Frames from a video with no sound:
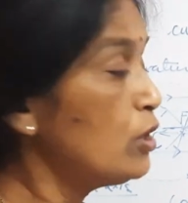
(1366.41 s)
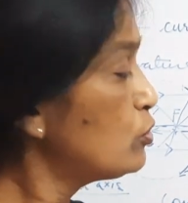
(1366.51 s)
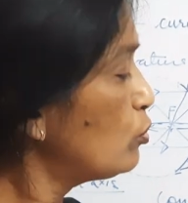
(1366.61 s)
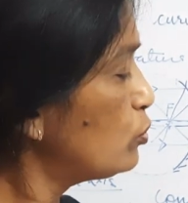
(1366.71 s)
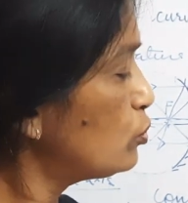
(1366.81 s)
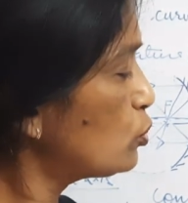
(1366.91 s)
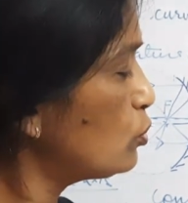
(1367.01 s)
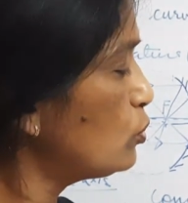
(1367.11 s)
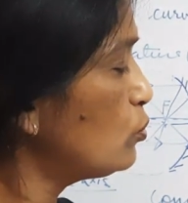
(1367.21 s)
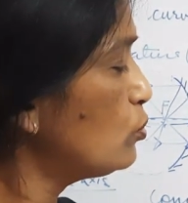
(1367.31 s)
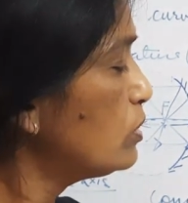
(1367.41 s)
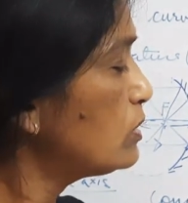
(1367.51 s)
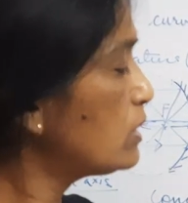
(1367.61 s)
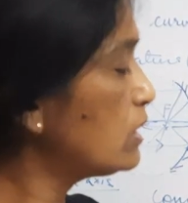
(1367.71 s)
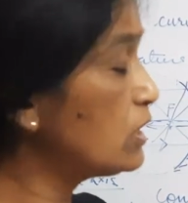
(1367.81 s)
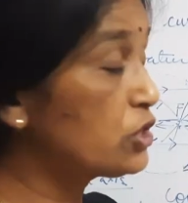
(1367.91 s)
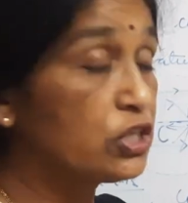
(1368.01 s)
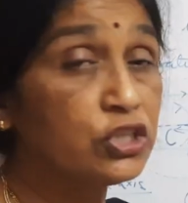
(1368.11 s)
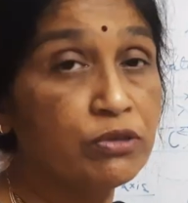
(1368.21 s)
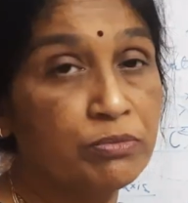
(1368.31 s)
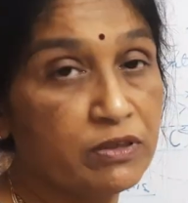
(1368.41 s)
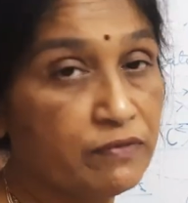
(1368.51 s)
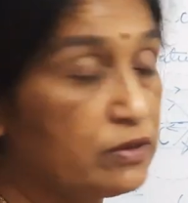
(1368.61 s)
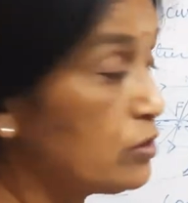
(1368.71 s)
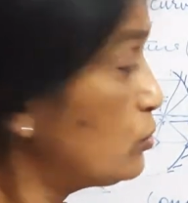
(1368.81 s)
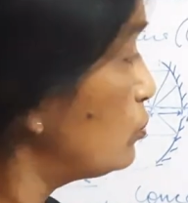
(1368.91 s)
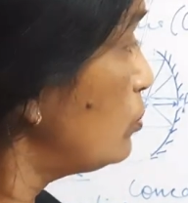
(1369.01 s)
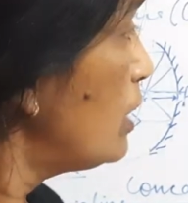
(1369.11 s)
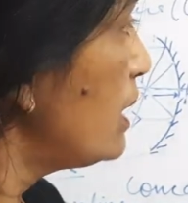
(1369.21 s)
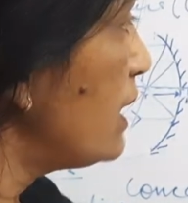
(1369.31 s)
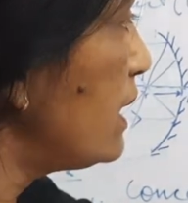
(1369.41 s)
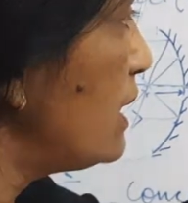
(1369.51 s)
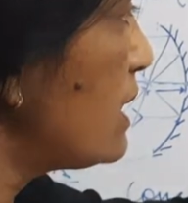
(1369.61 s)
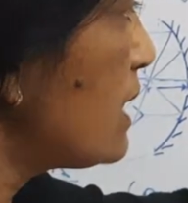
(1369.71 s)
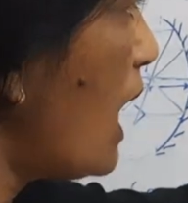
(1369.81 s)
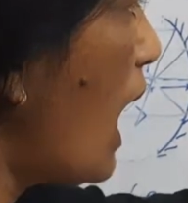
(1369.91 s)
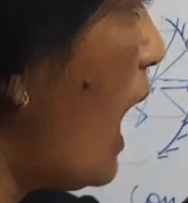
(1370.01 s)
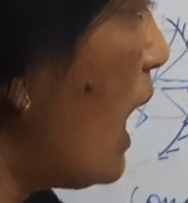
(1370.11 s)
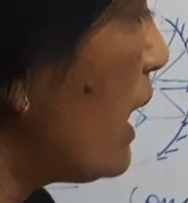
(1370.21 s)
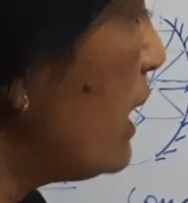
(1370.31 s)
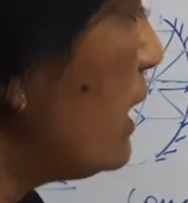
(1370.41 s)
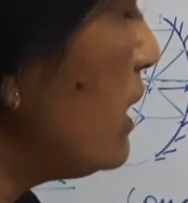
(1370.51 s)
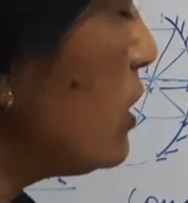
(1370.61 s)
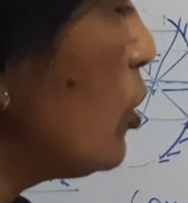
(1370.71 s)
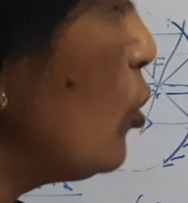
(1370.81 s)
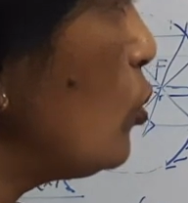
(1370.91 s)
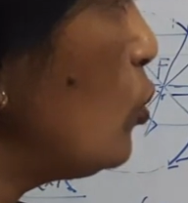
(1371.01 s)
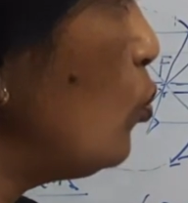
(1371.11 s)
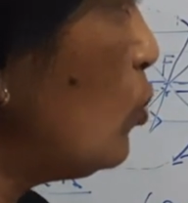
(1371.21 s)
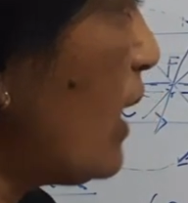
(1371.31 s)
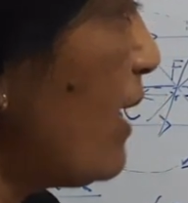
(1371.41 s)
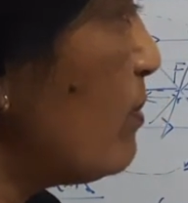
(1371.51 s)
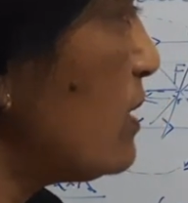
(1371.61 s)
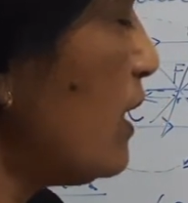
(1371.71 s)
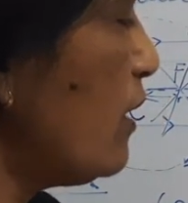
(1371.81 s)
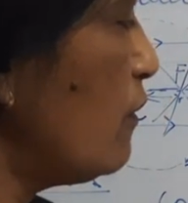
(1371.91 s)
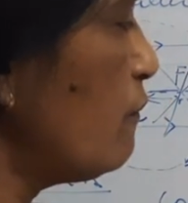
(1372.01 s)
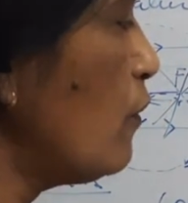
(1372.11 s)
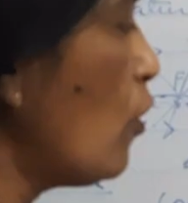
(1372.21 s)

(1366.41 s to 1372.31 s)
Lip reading: So you should know the relationship between the two, that this R is 2 times F,